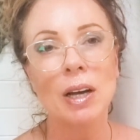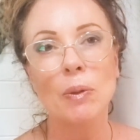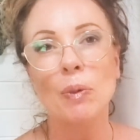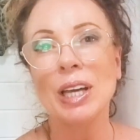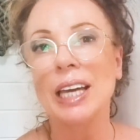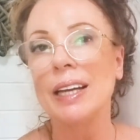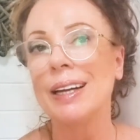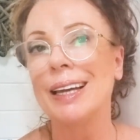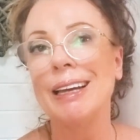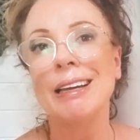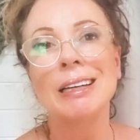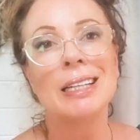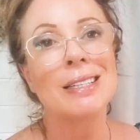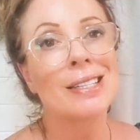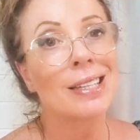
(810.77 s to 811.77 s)
we get
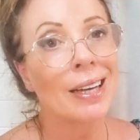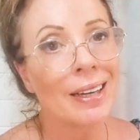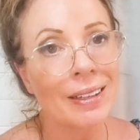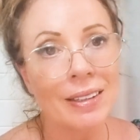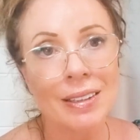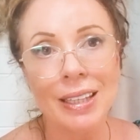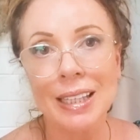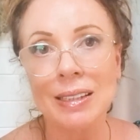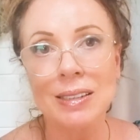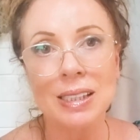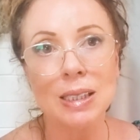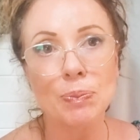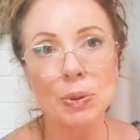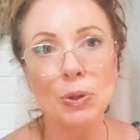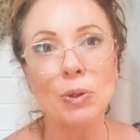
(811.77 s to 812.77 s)
inundated in
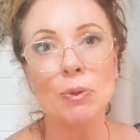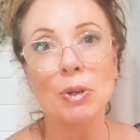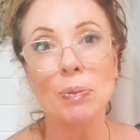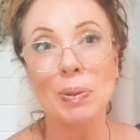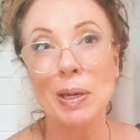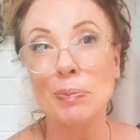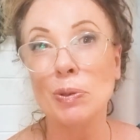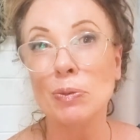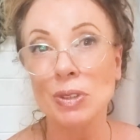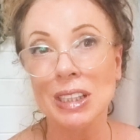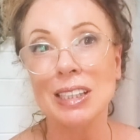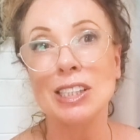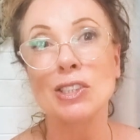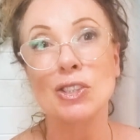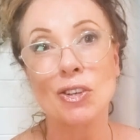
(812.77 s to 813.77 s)
support with people
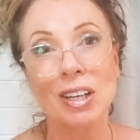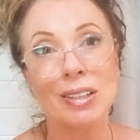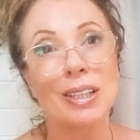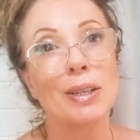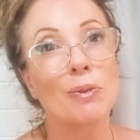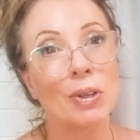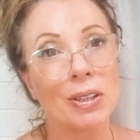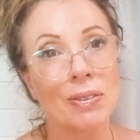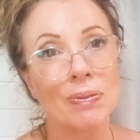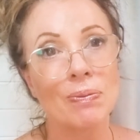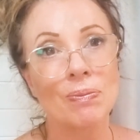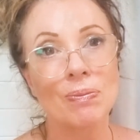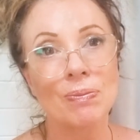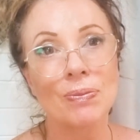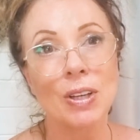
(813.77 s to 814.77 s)
really struggling with
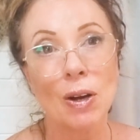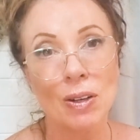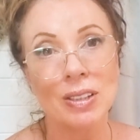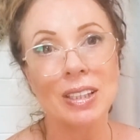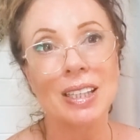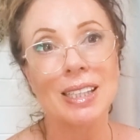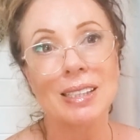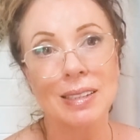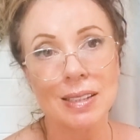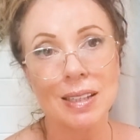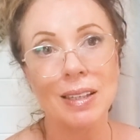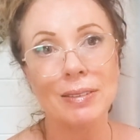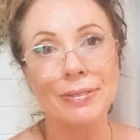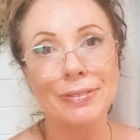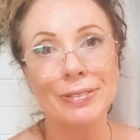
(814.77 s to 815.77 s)
the holiday
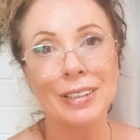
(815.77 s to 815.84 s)
stuff.